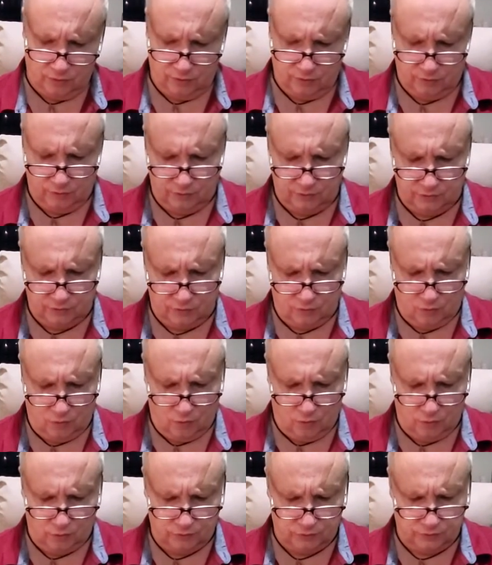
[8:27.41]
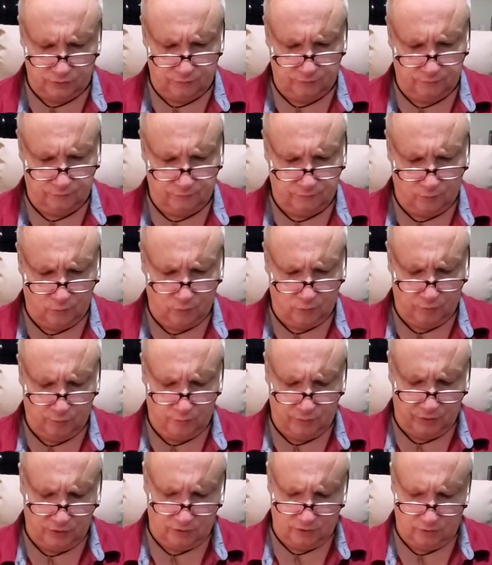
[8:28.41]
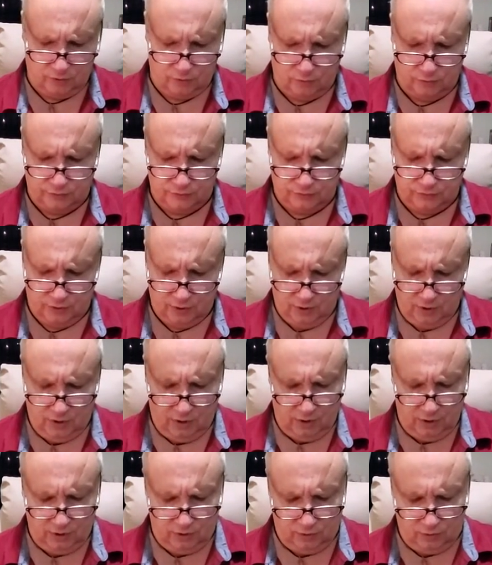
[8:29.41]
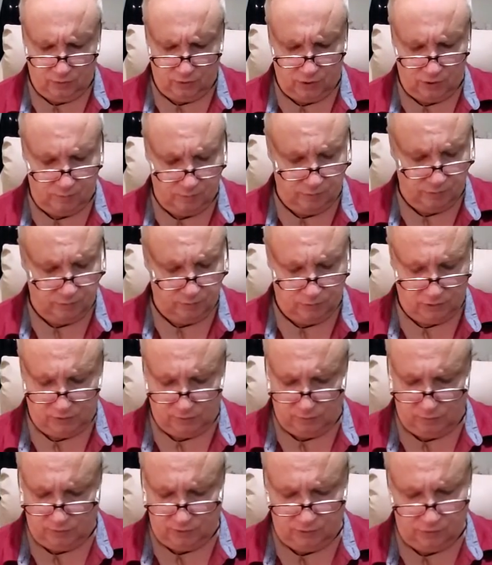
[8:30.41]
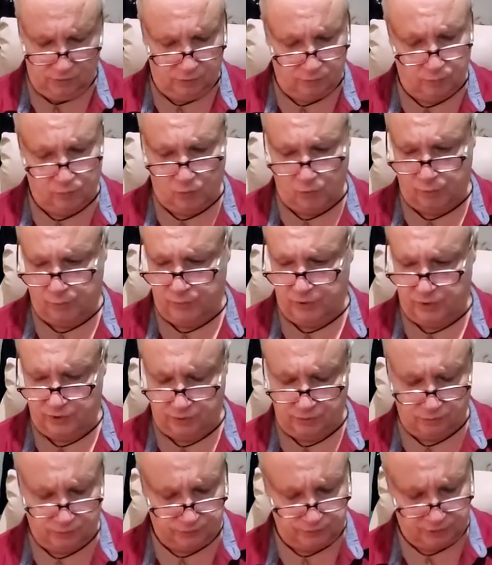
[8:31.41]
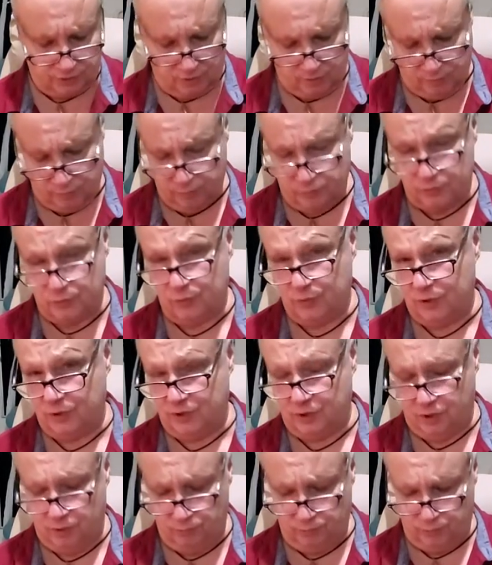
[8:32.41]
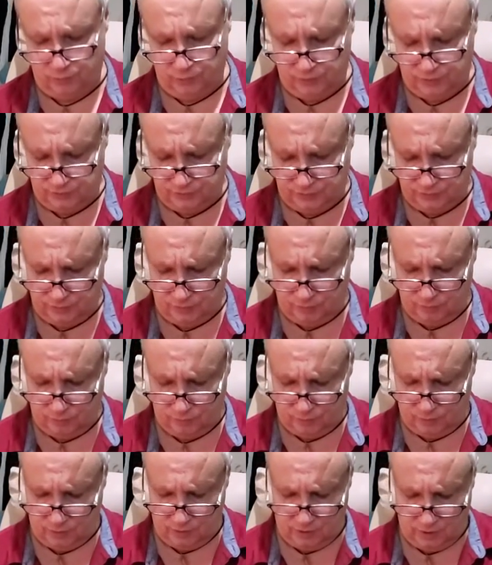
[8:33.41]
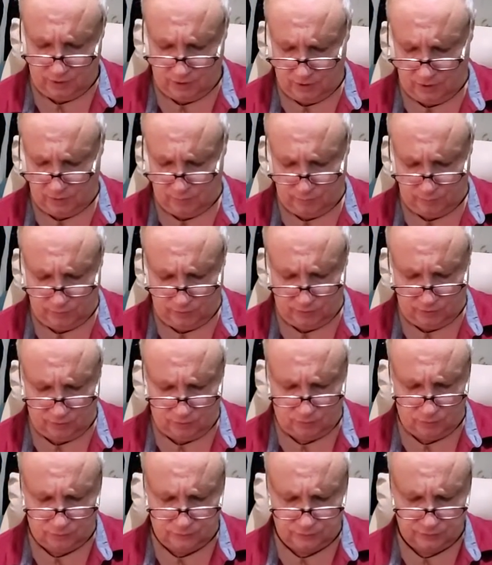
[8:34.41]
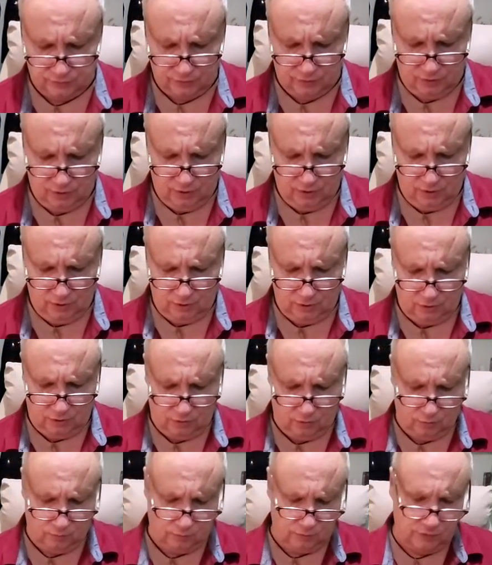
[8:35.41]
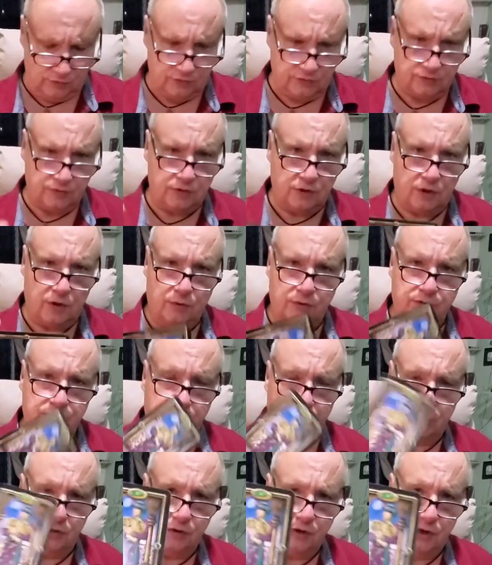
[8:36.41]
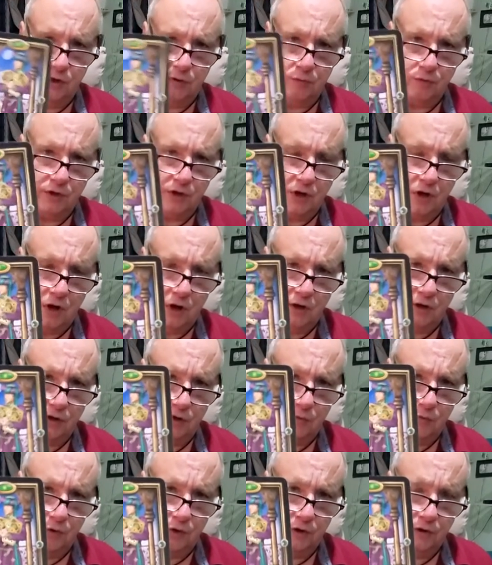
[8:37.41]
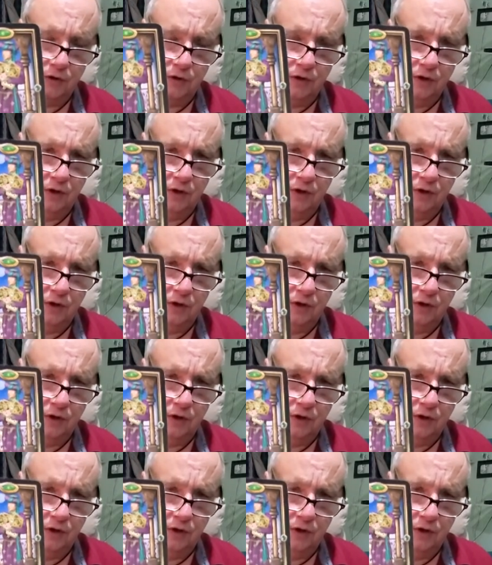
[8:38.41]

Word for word: here as a whole is the Four of Pentacles. You know, and coming and then look, more Pentacles coming between the Empress and the Eight of Pentacles. You know, this is, I always say, you can't really hug anyone